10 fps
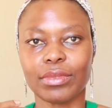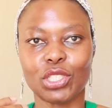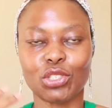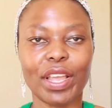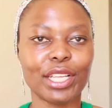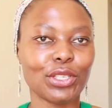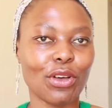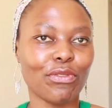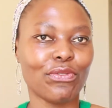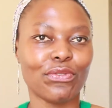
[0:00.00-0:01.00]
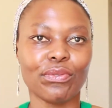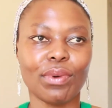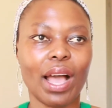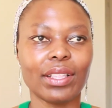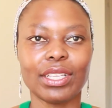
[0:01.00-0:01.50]
traits of
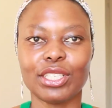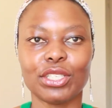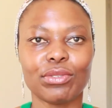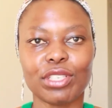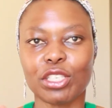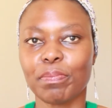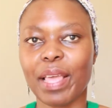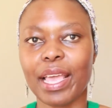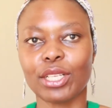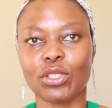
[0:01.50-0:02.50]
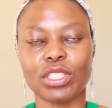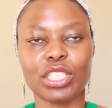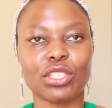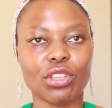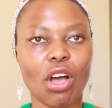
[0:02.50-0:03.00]
either disrespect or
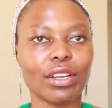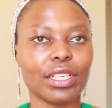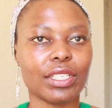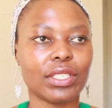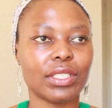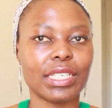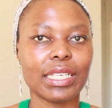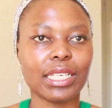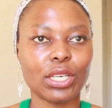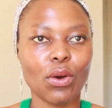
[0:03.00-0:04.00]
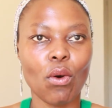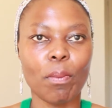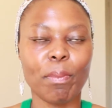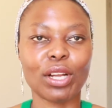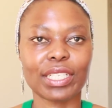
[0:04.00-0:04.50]
dishonesty
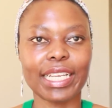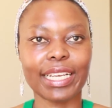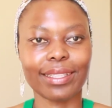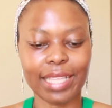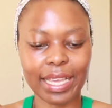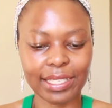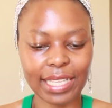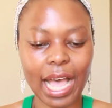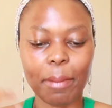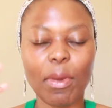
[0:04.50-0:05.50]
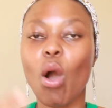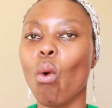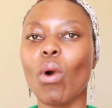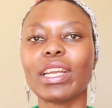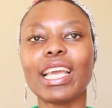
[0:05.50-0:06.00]
or bottling things up,
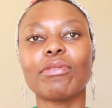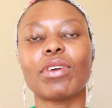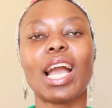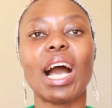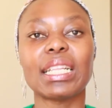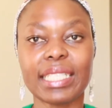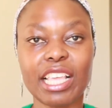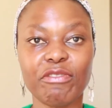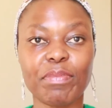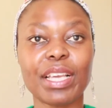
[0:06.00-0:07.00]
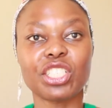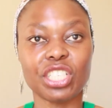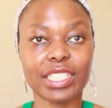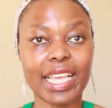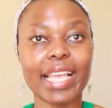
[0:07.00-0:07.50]
whatever cards they've picked,
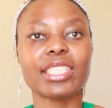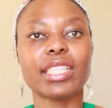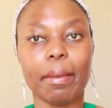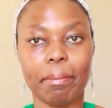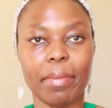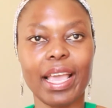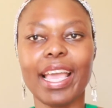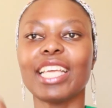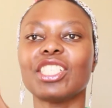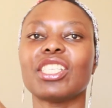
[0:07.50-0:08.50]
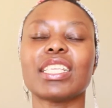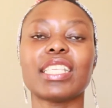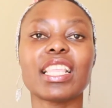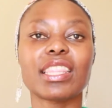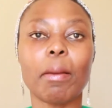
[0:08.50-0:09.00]
she takes them and she says
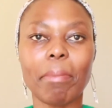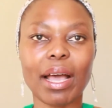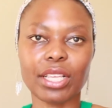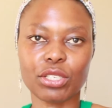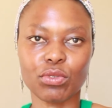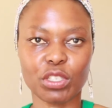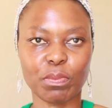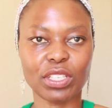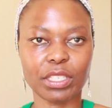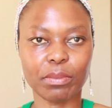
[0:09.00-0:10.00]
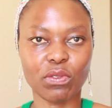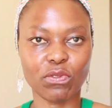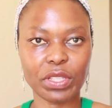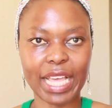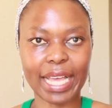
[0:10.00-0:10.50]
the mother's responsible
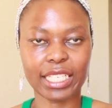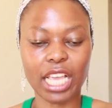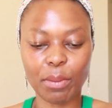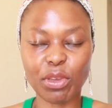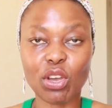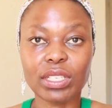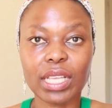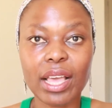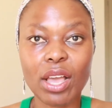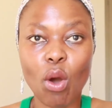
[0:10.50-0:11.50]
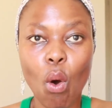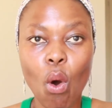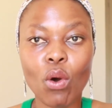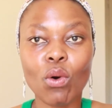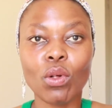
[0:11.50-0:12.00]
for that, because
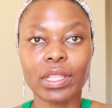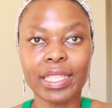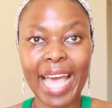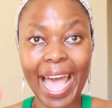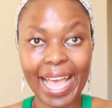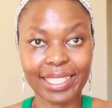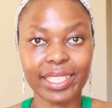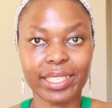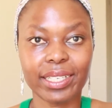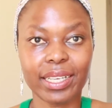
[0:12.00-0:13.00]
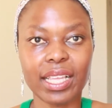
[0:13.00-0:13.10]
all that